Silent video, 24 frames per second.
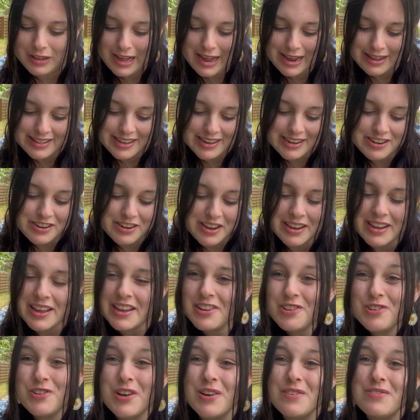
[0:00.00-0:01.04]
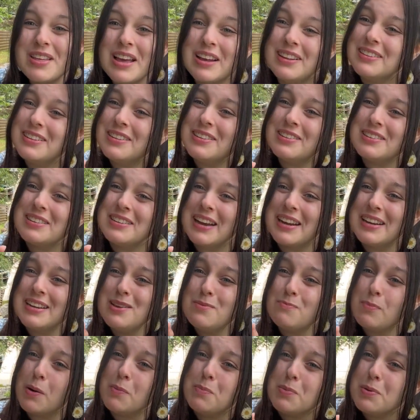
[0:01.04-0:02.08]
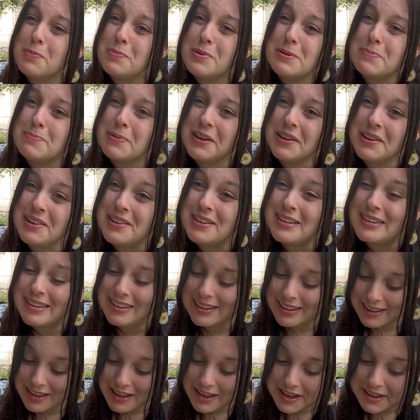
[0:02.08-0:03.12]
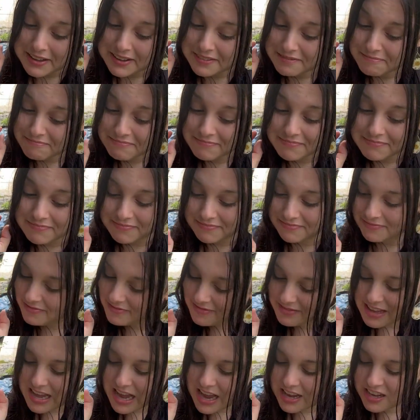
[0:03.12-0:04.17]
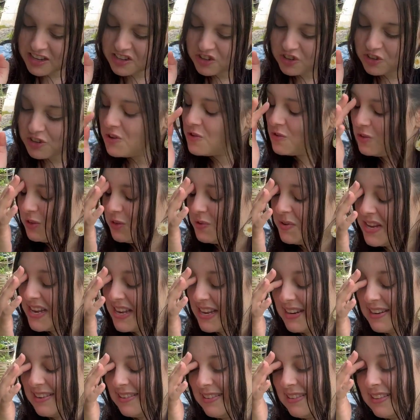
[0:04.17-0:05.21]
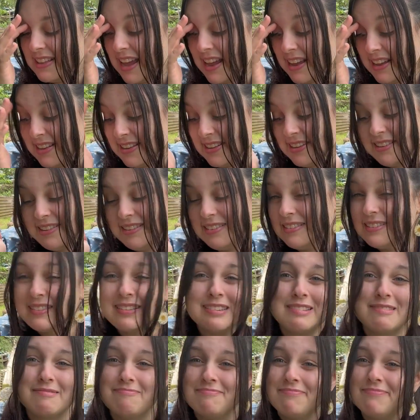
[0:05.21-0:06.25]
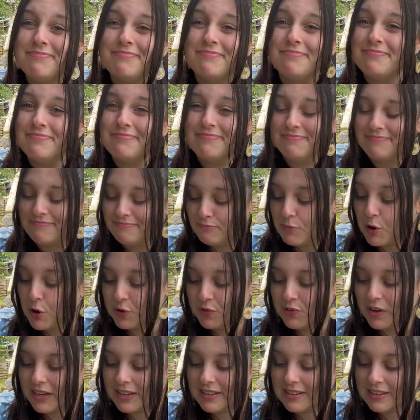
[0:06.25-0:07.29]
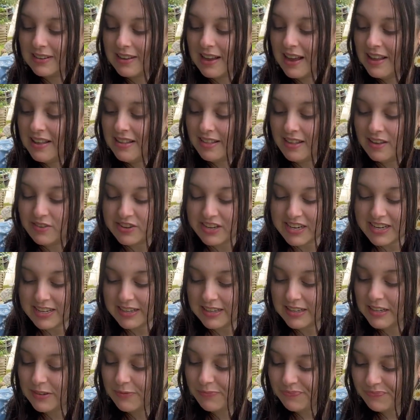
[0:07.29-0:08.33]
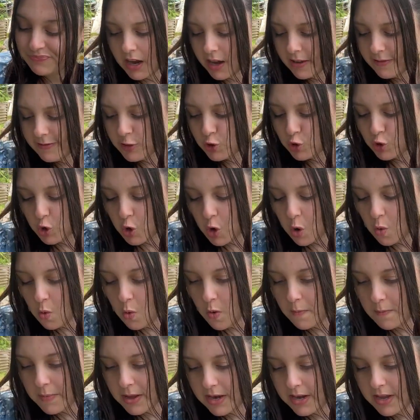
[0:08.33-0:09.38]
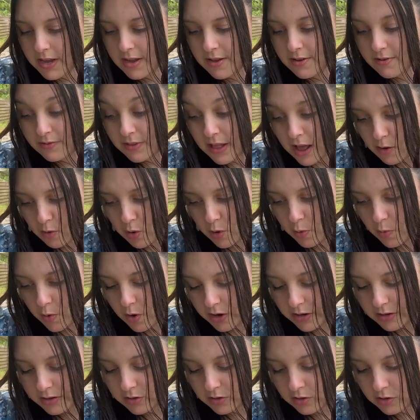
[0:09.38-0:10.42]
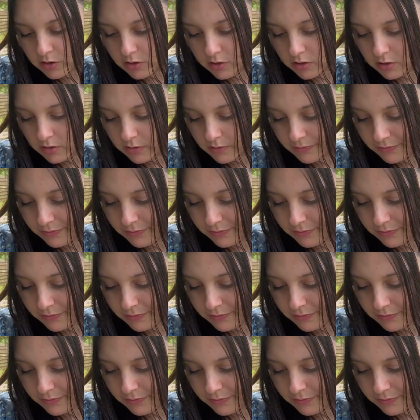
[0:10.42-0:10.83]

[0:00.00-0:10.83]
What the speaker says: And then again, you have that little tiny bumblebee button. It's so sweet. That is perfect. I love it. Have so many flower ones.